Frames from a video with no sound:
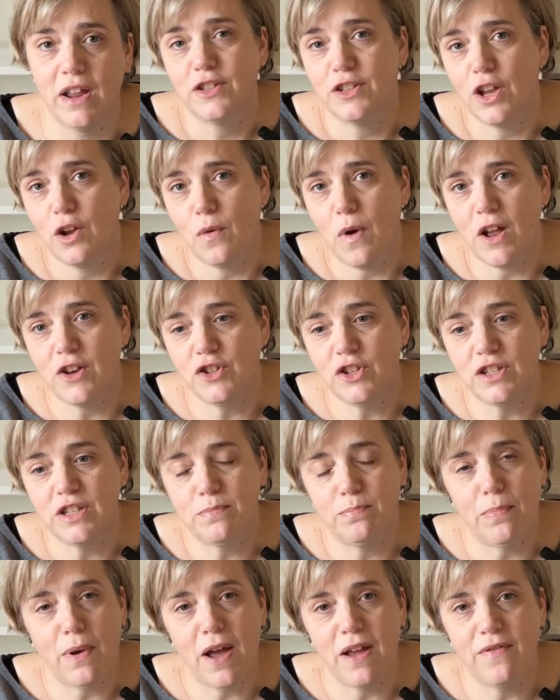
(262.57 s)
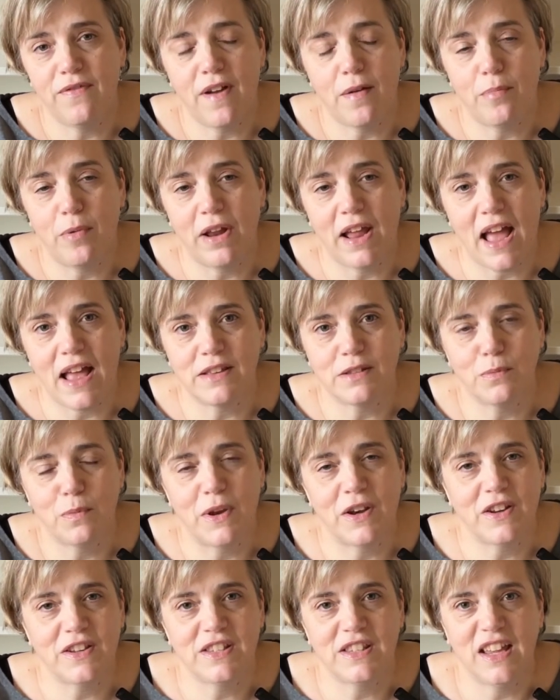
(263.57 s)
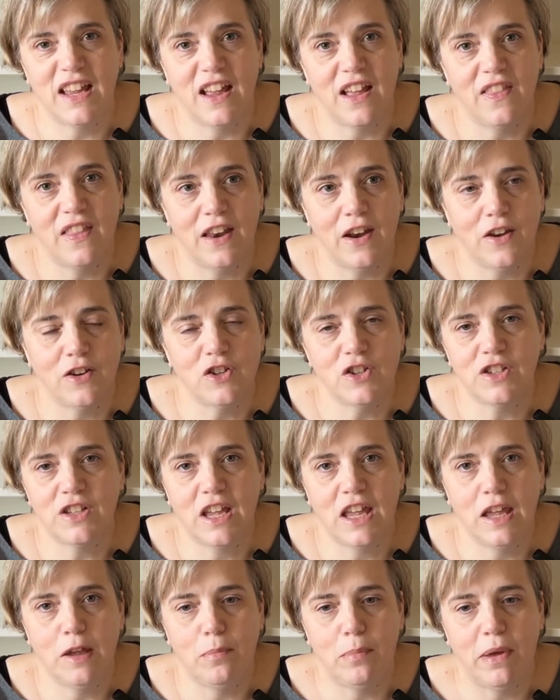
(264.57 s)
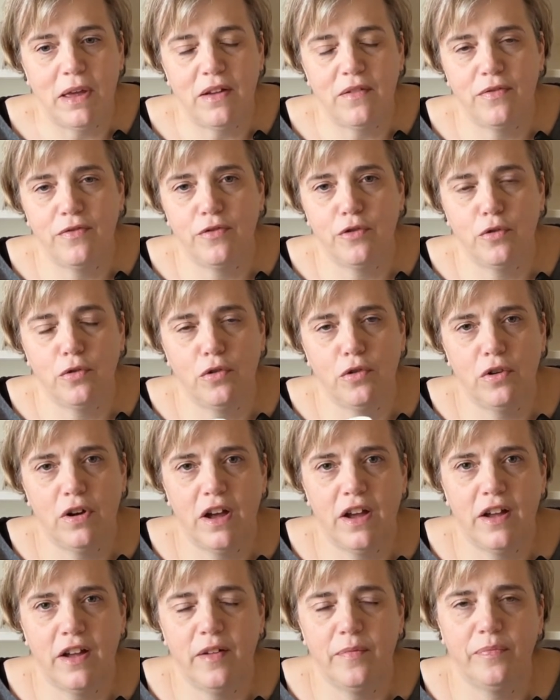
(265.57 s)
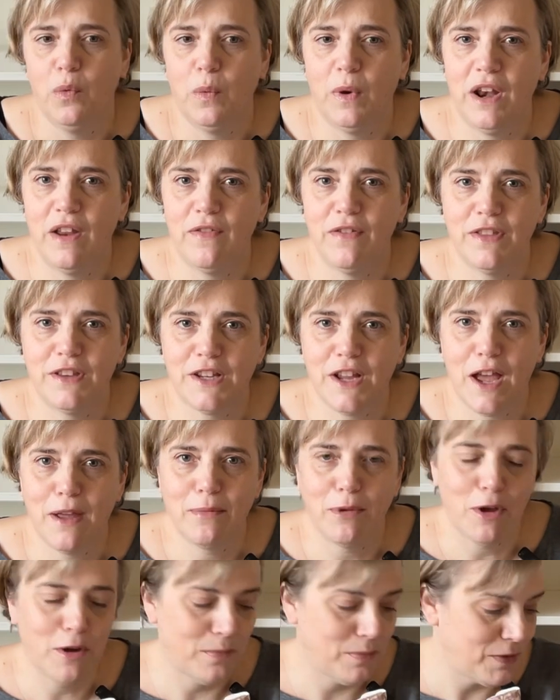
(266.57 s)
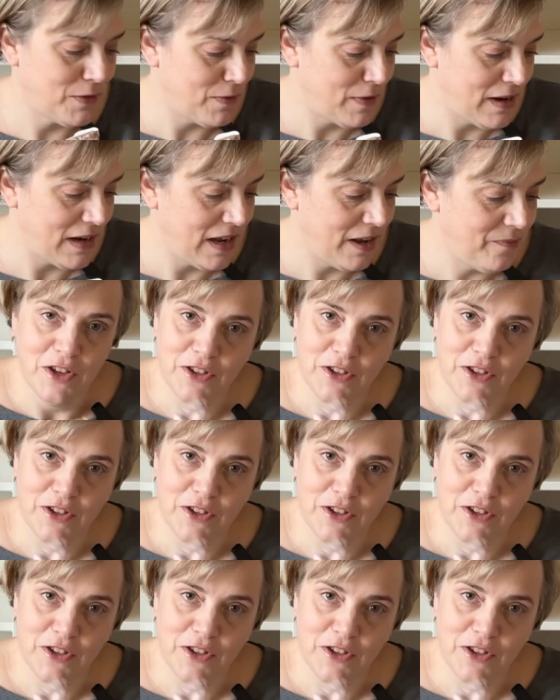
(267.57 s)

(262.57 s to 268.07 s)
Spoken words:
So I just buy fabric as and when I see it, and then I just keep it for whenever the time comes really.